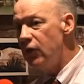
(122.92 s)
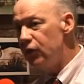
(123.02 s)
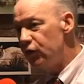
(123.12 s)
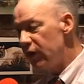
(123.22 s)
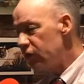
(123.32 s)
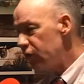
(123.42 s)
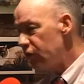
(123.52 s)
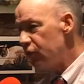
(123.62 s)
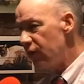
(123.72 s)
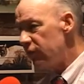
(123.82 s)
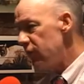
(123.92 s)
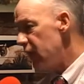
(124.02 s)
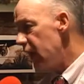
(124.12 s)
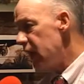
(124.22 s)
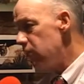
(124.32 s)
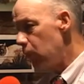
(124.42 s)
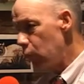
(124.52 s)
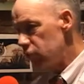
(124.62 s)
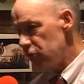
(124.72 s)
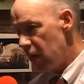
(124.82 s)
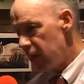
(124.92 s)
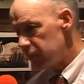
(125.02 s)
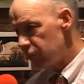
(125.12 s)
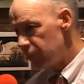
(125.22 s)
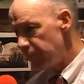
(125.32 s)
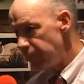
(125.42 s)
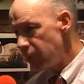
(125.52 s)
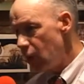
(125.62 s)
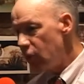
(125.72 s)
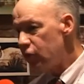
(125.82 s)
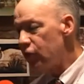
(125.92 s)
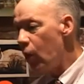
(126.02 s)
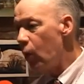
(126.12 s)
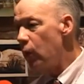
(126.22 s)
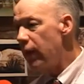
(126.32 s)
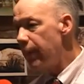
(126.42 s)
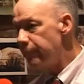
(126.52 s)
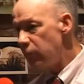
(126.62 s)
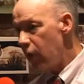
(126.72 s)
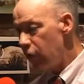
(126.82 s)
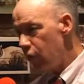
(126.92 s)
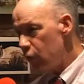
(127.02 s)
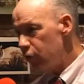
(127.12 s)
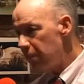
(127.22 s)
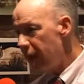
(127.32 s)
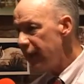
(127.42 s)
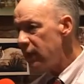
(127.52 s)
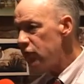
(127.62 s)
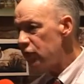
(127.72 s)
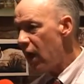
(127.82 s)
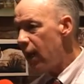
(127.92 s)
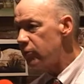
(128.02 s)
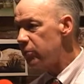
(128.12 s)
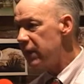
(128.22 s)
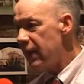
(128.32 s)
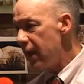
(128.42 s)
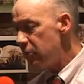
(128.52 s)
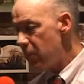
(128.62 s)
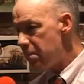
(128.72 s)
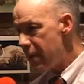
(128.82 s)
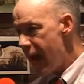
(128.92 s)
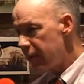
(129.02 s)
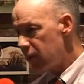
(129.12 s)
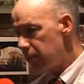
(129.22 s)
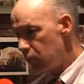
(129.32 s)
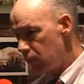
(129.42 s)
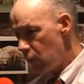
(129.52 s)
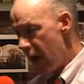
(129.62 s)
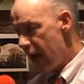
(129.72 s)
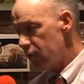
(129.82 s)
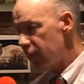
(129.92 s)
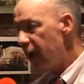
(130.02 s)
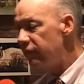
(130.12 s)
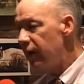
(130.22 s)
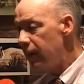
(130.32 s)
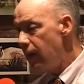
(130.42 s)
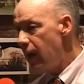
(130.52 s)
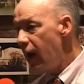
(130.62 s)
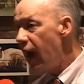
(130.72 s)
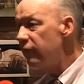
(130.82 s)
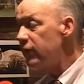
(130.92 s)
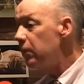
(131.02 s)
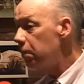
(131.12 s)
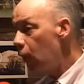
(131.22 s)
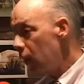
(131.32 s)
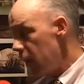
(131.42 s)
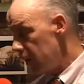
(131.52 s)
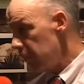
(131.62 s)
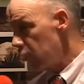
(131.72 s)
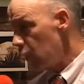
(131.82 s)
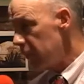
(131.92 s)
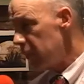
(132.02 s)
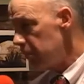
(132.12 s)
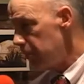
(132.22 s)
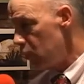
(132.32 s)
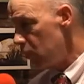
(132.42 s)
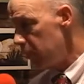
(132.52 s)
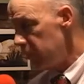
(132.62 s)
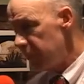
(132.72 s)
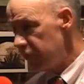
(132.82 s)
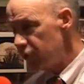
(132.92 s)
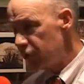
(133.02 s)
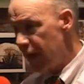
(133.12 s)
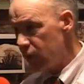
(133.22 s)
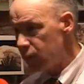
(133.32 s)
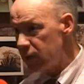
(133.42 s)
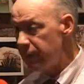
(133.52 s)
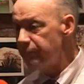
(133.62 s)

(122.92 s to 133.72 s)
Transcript: 6 to 7 to 8 more jobs. So those mining jobs became the background of an employment boom in this county.